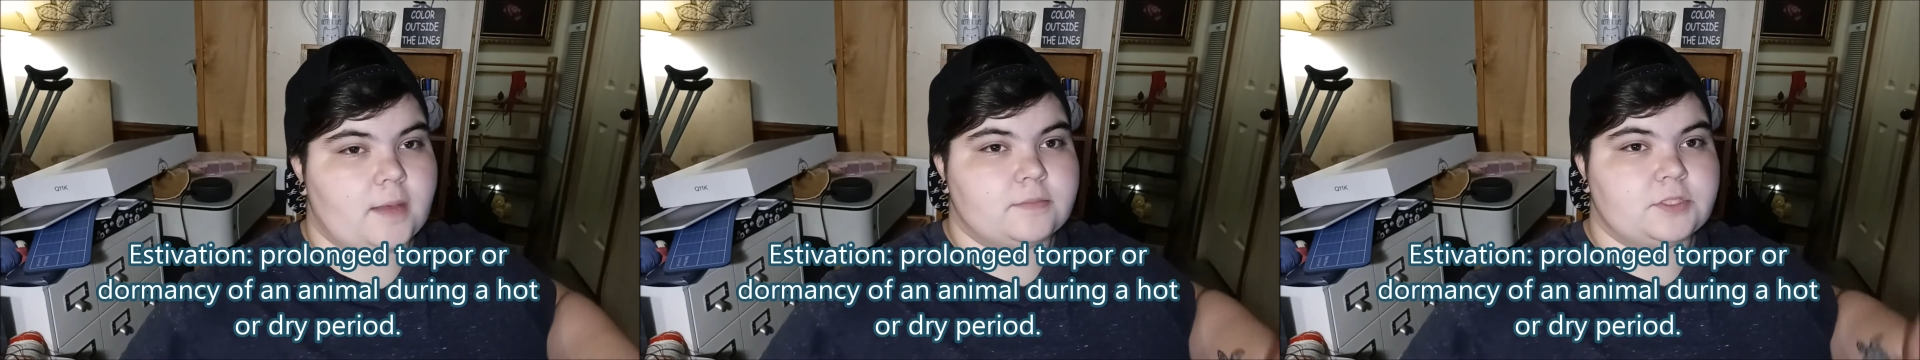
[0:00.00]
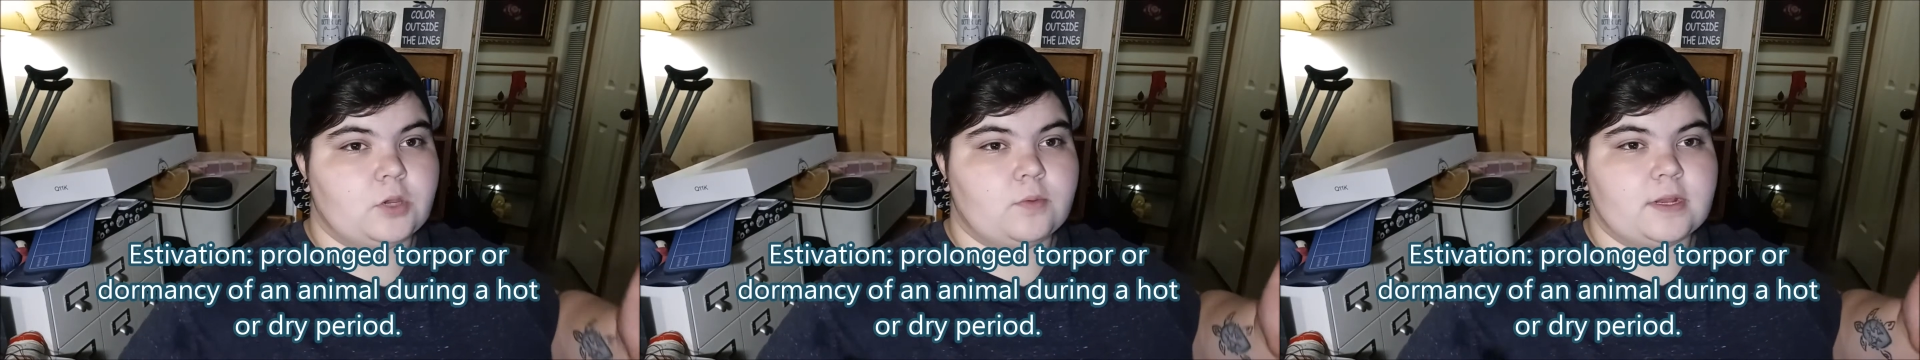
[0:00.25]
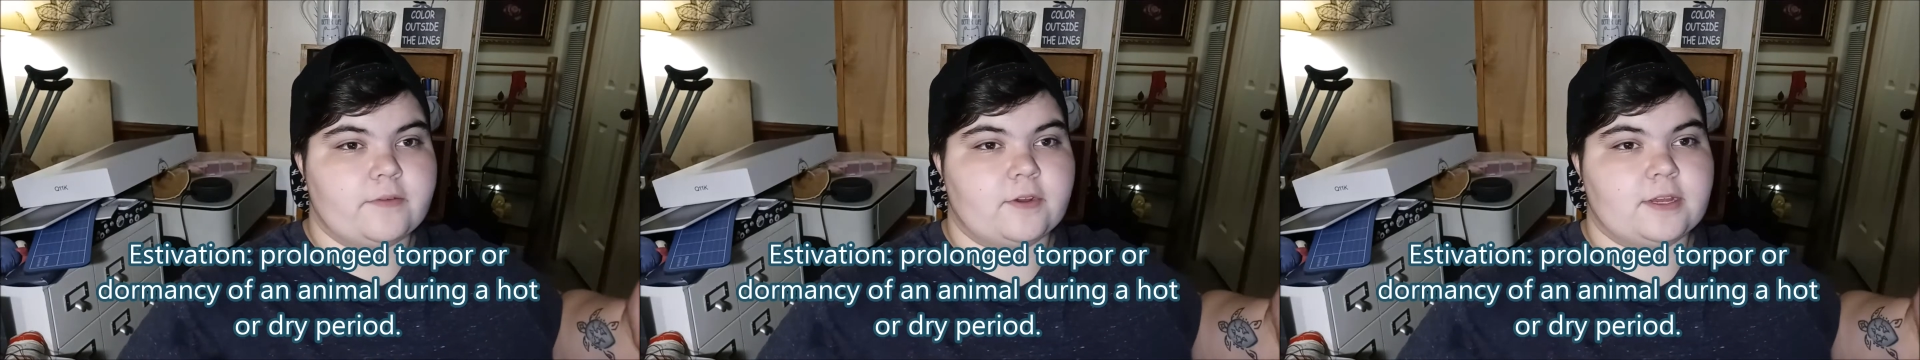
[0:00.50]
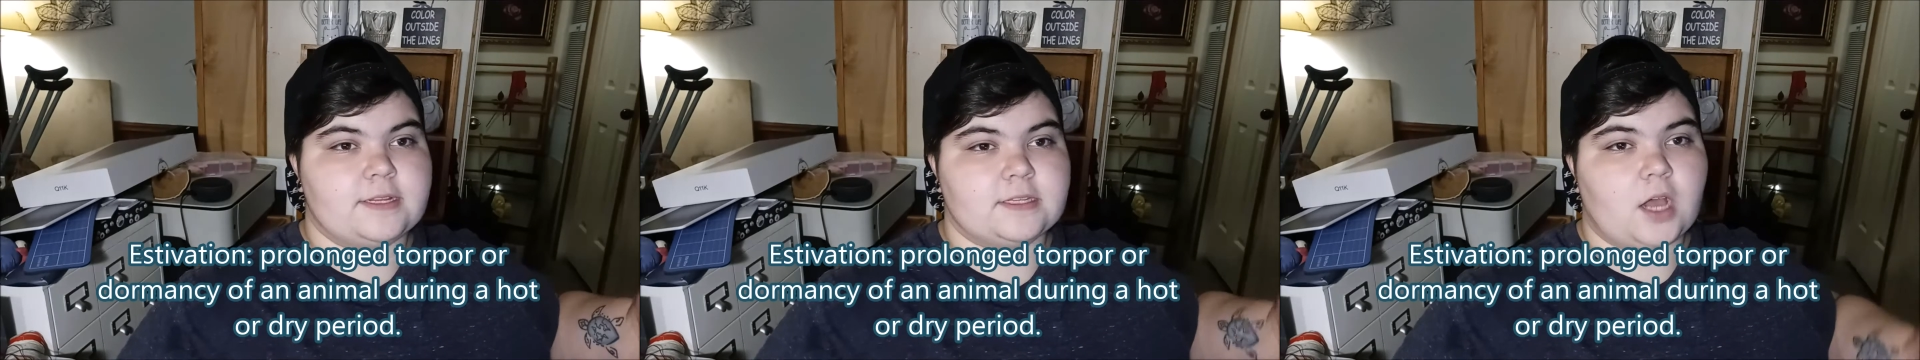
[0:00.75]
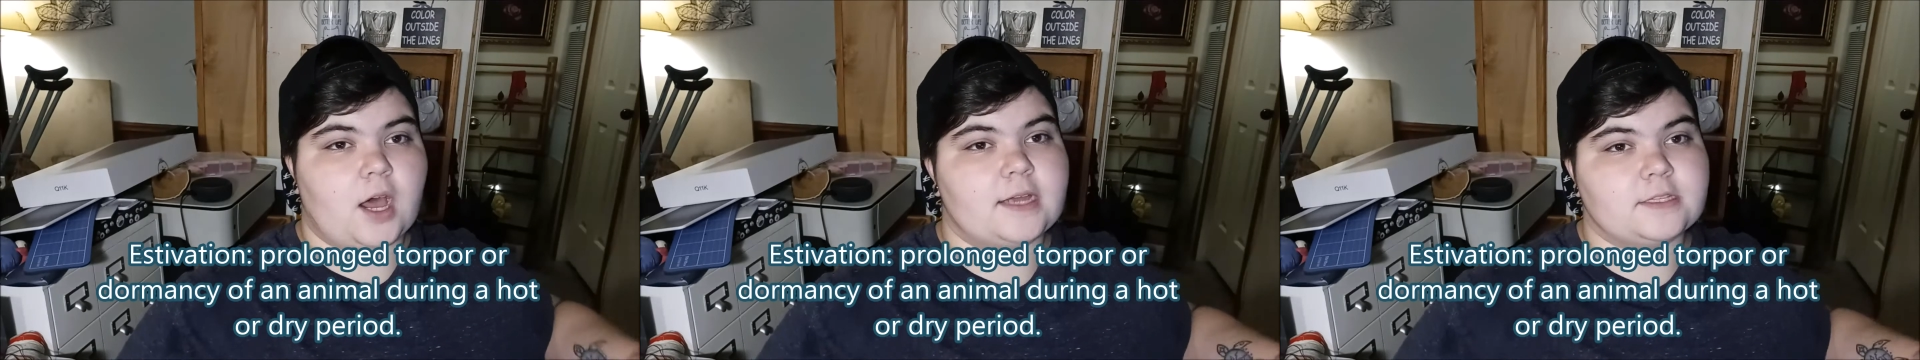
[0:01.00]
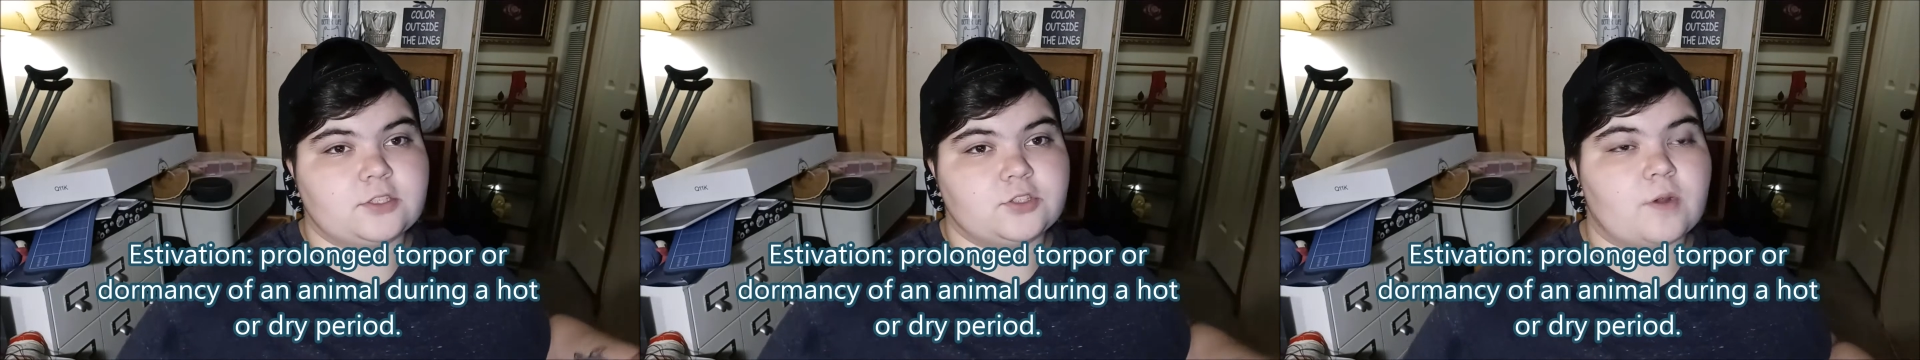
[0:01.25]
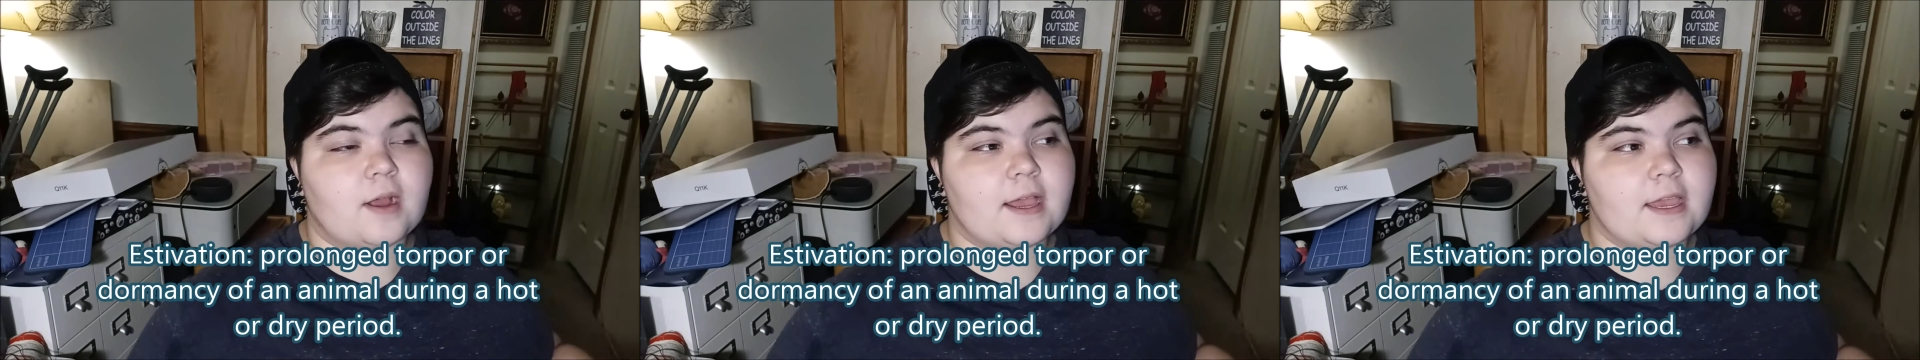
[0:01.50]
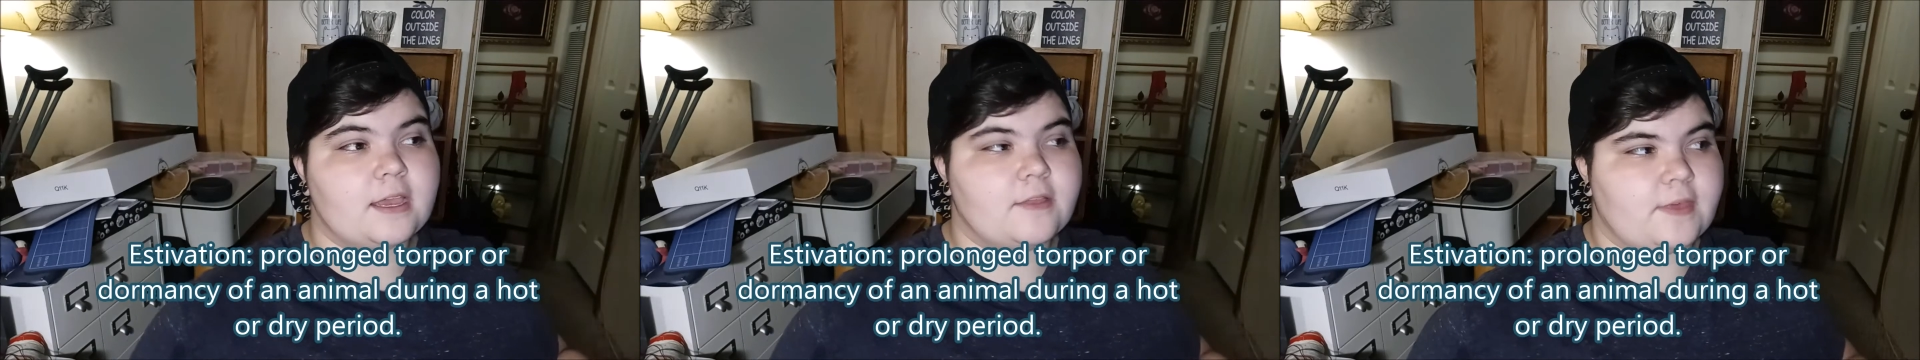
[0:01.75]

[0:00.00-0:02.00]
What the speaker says: So whenever it is hot and dry,